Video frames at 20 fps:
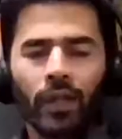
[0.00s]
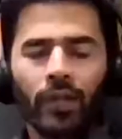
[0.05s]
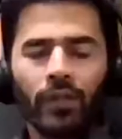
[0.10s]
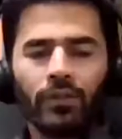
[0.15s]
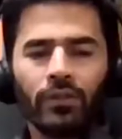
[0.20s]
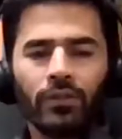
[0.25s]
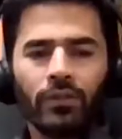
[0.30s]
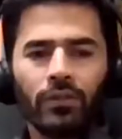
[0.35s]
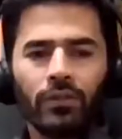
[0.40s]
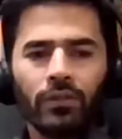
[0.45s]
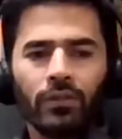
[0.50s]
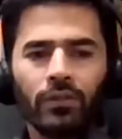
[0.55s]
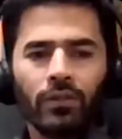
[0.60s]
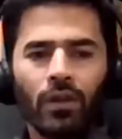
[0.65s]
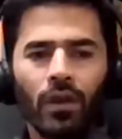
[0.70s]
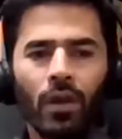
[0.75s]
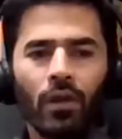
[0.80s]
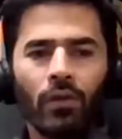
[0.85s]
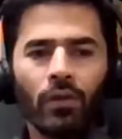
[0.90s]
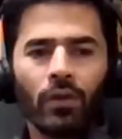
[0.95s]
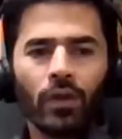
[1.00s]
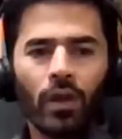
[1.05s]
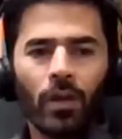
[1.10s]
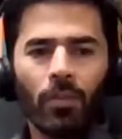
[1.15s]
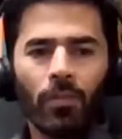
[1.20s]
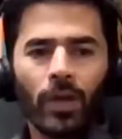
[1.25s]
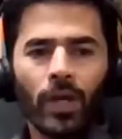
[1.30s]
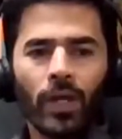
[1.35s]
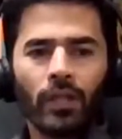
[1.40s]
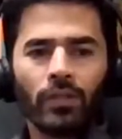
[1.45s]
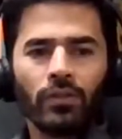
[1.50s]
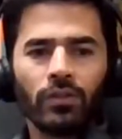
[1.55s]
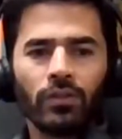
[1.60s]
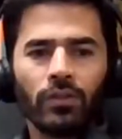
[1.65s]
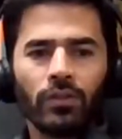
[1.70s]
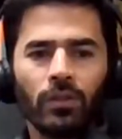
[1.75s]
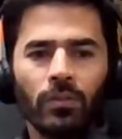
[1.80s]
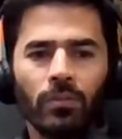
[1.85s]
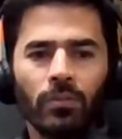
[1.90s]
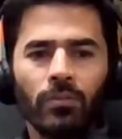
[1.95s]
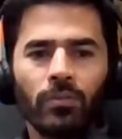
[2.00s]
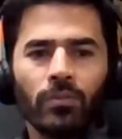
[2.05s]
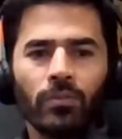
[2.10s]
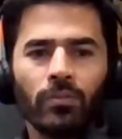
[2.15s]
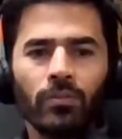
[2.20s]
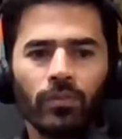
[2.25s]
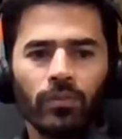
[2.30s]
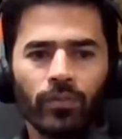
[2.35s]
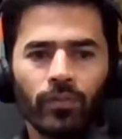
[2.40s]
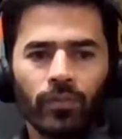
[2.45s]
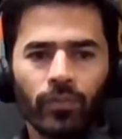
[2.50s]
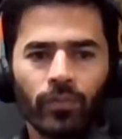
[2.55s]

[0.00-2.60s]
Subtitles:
your back pocket. I'll come back to them.